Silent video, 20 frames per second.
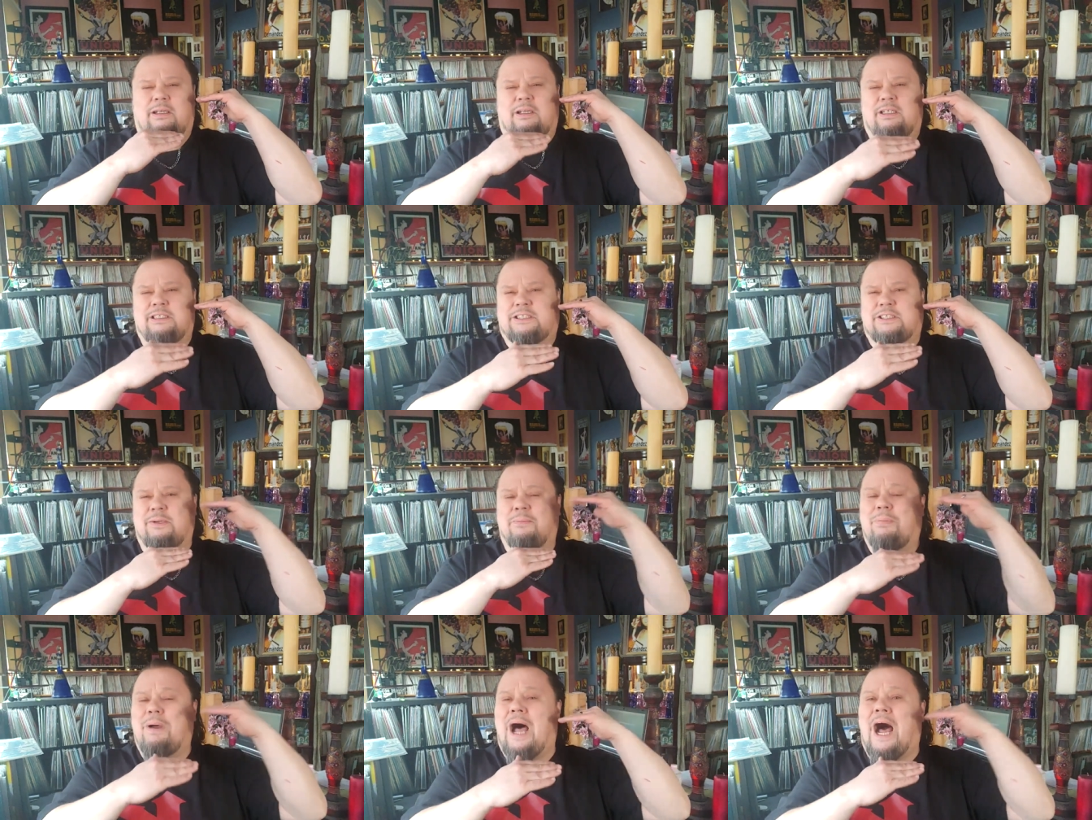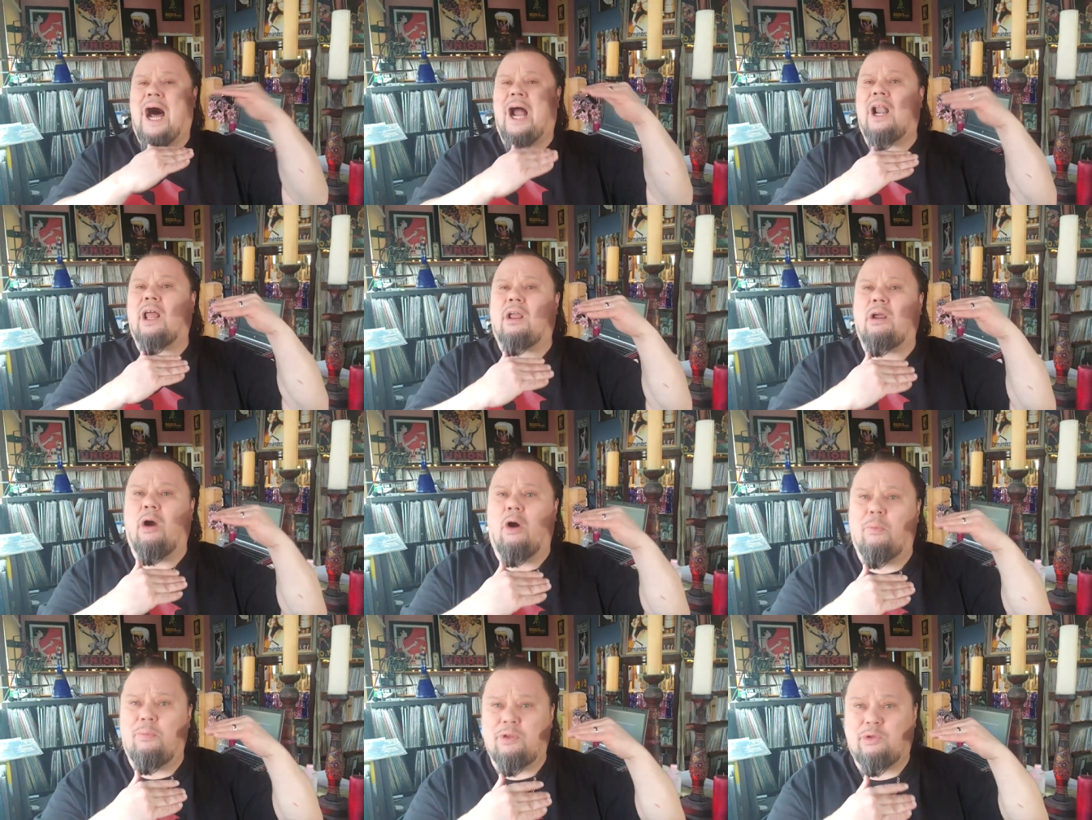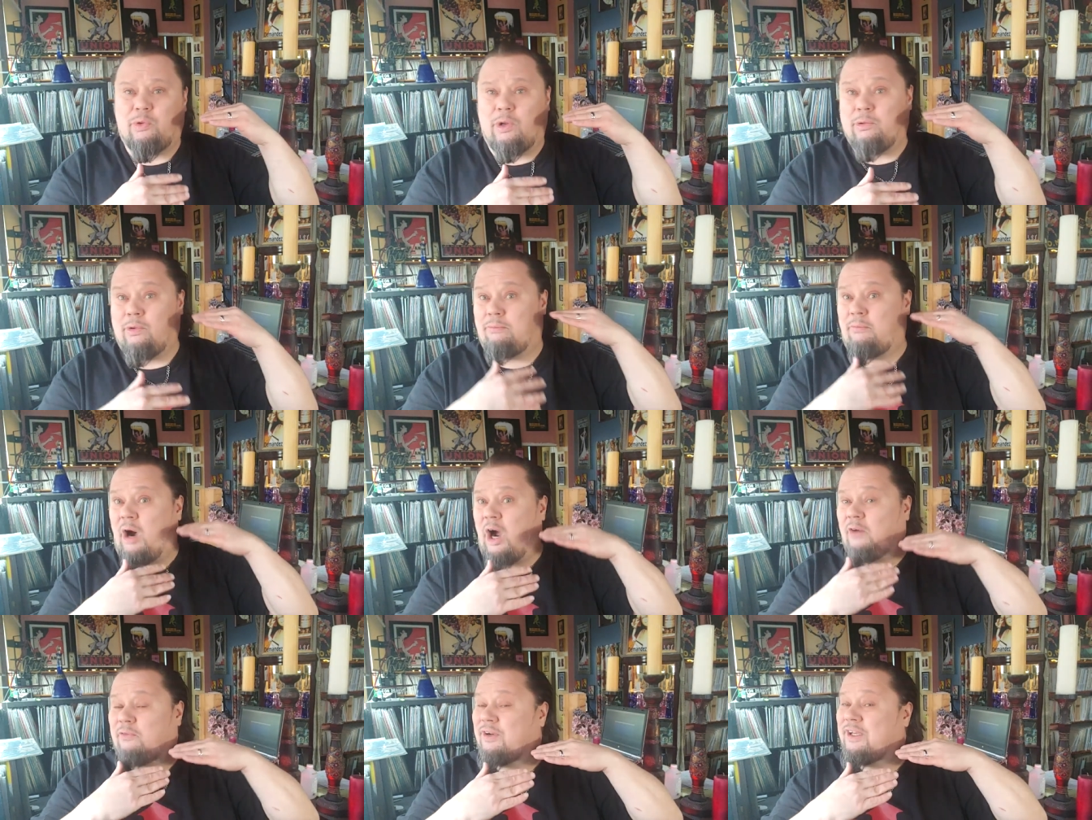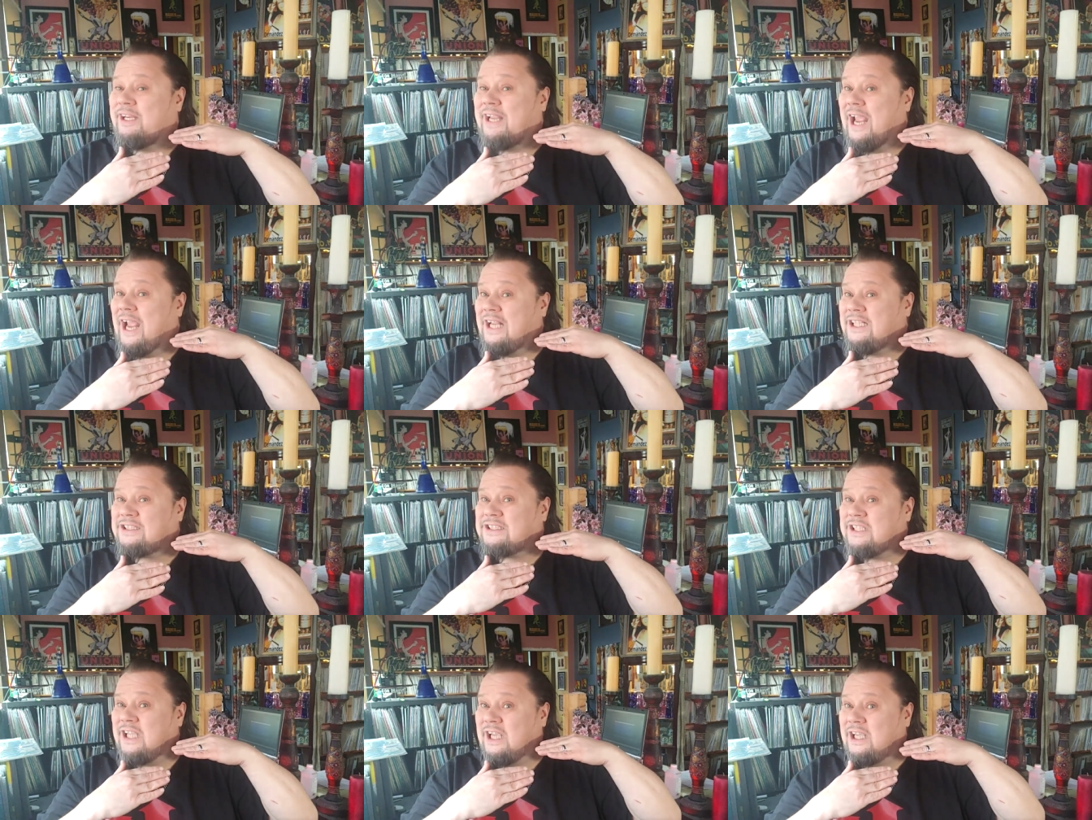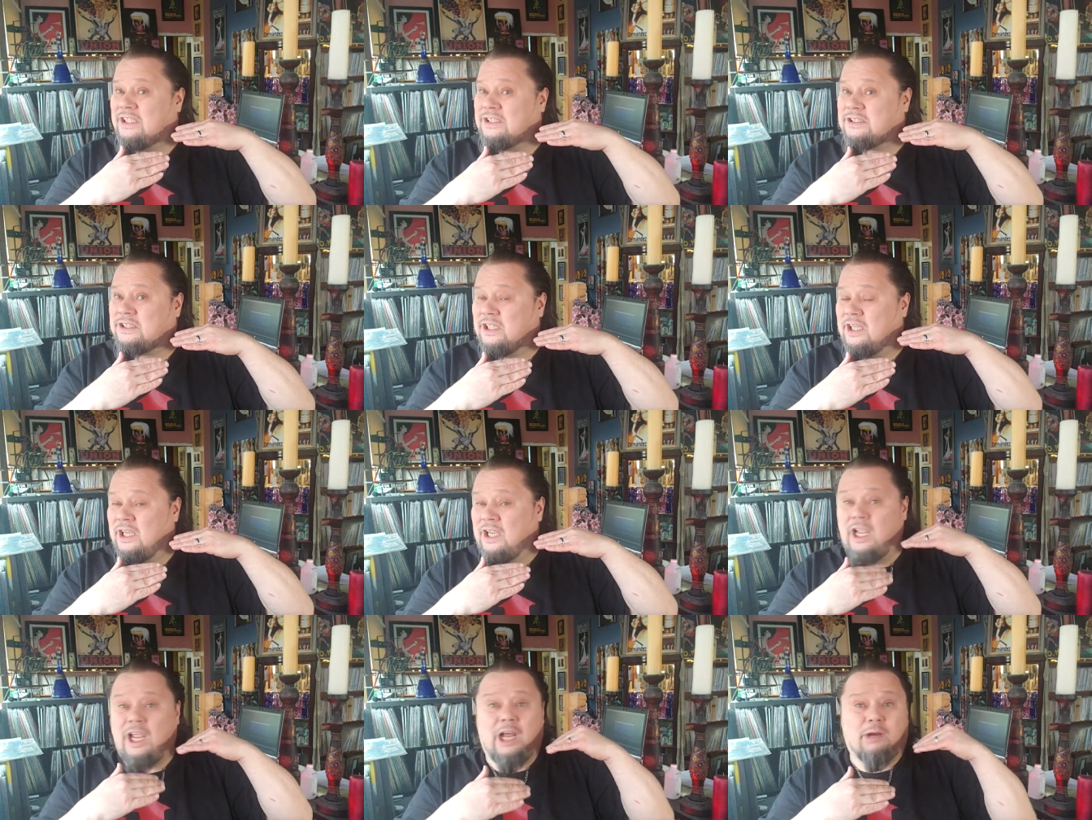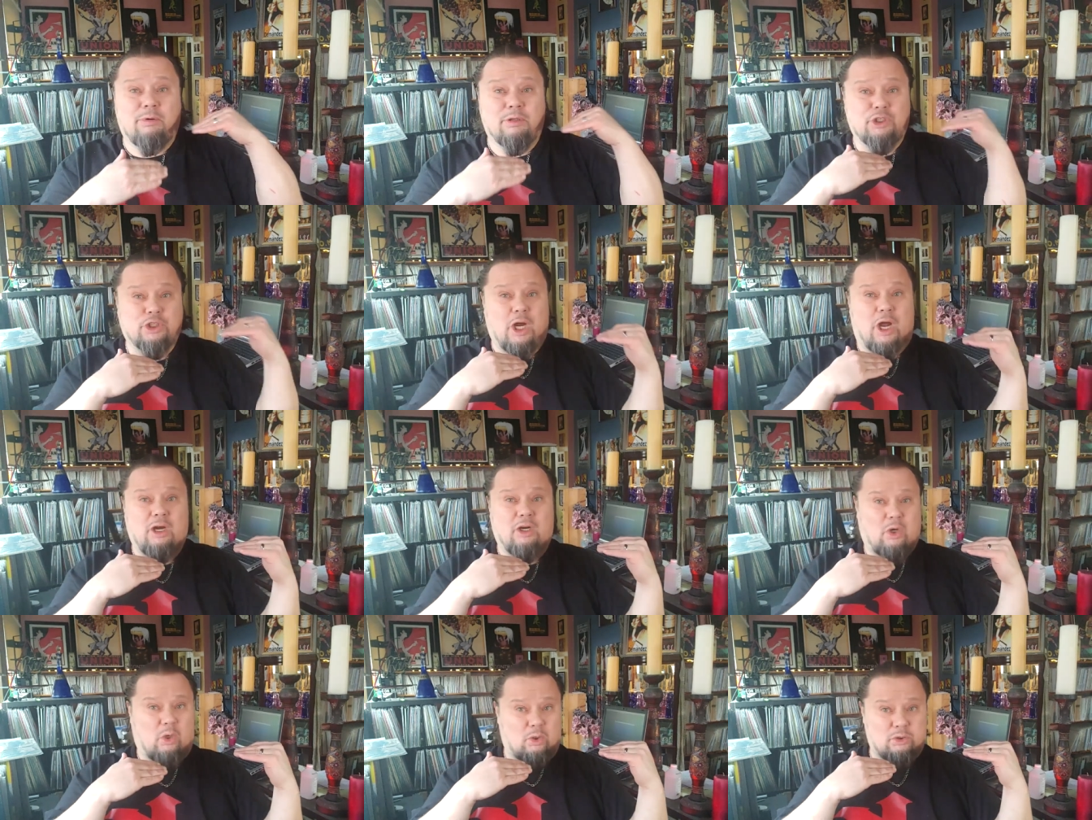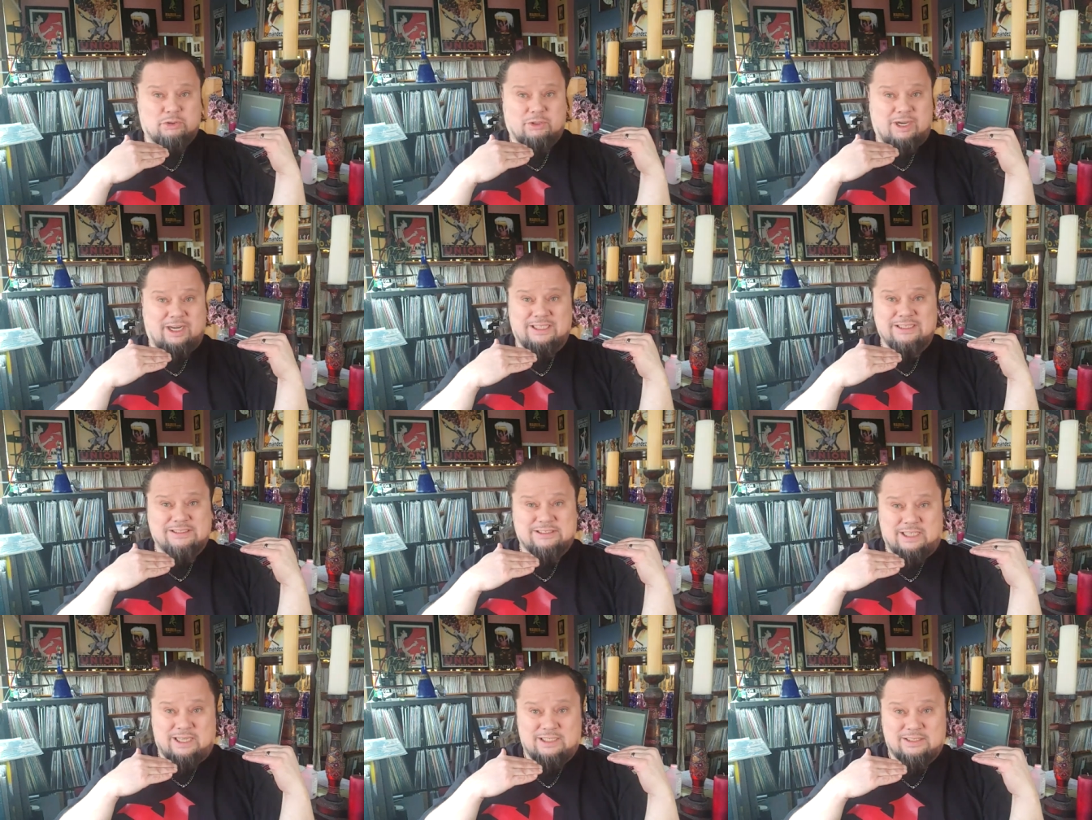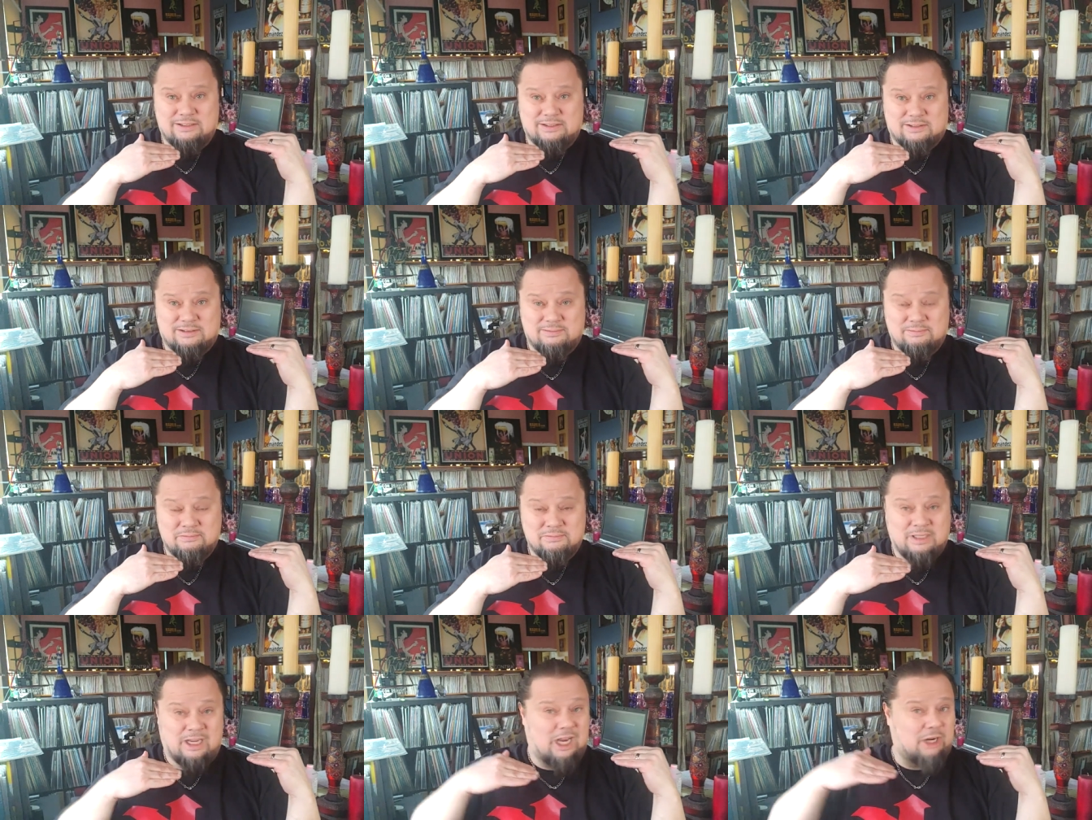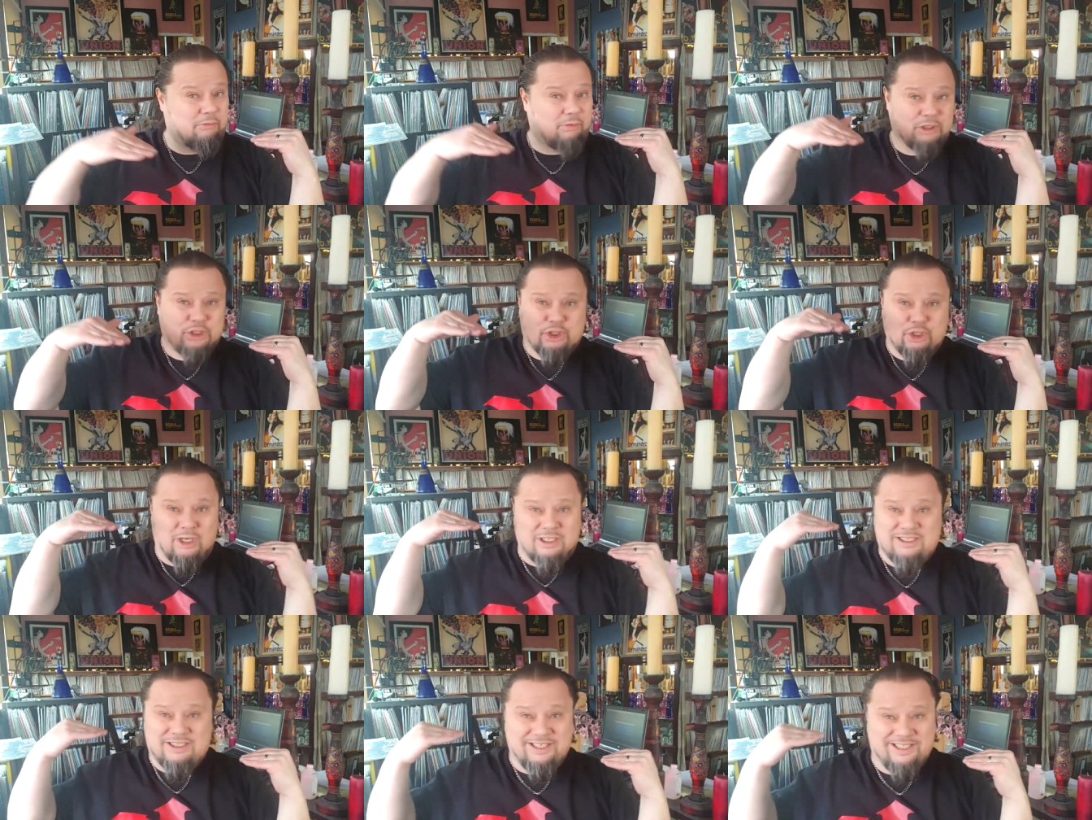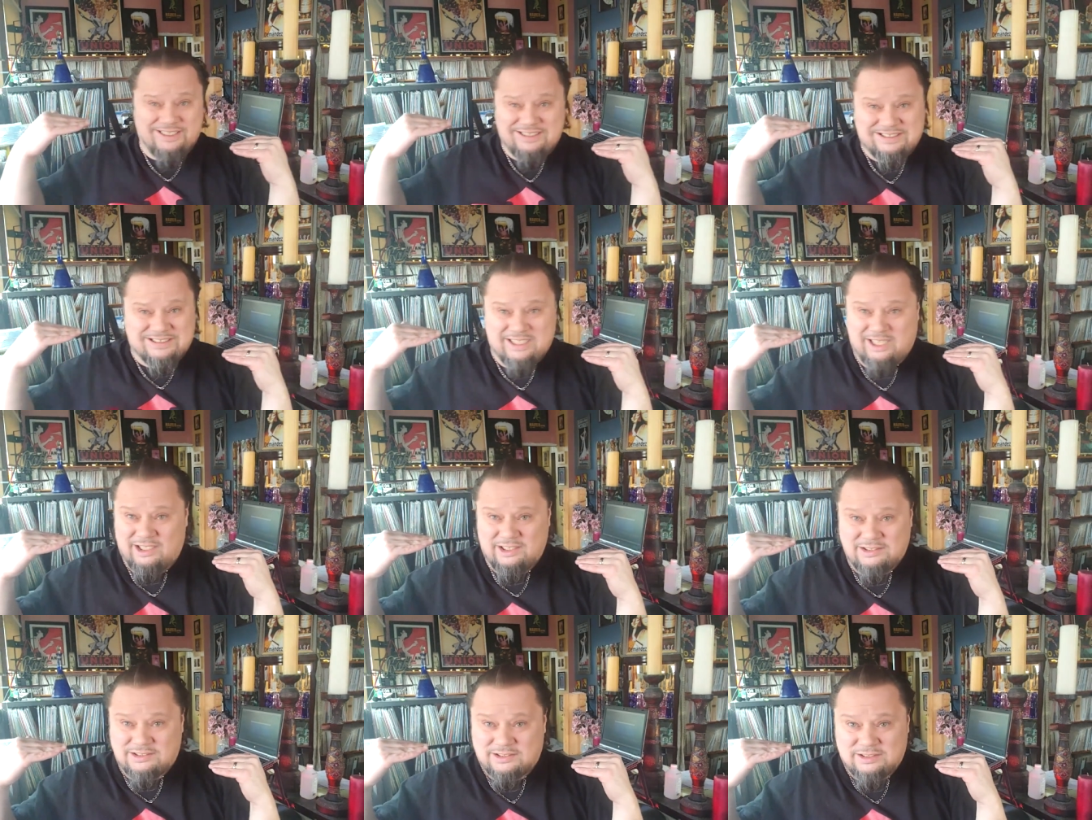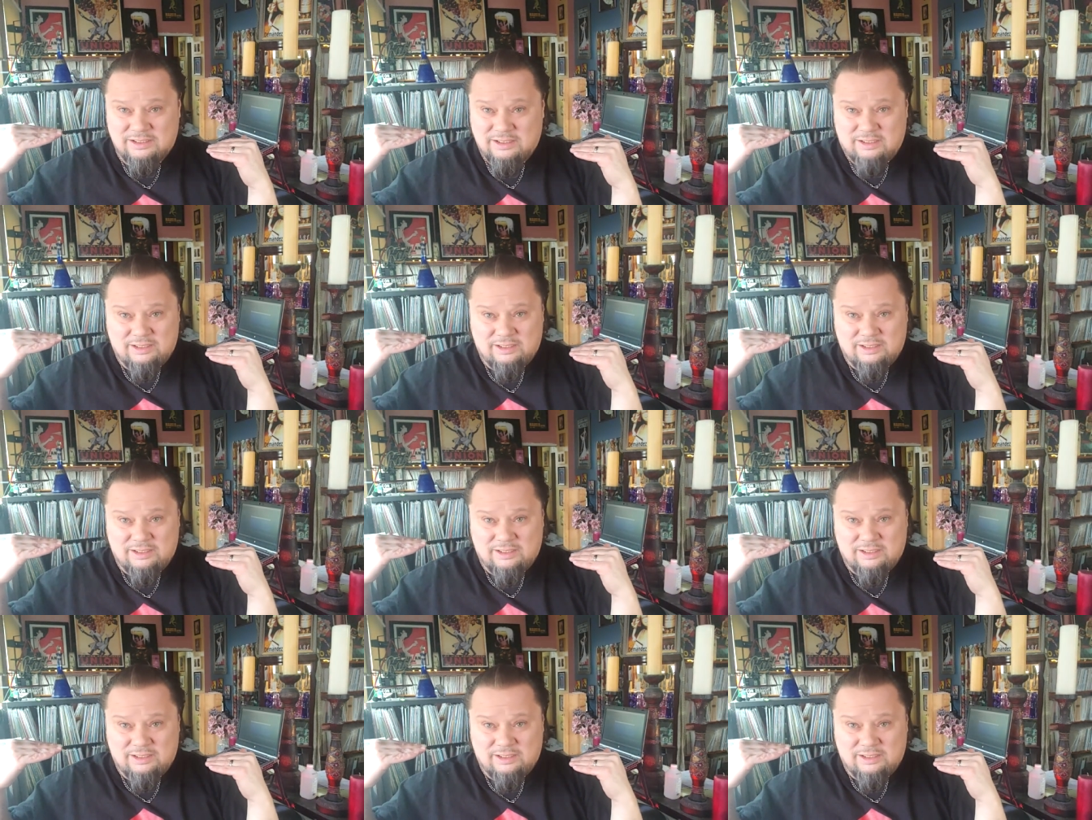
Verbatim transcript: a simpatico between what Marvin Gaye says and what John Coltrane says and what Chuck D says.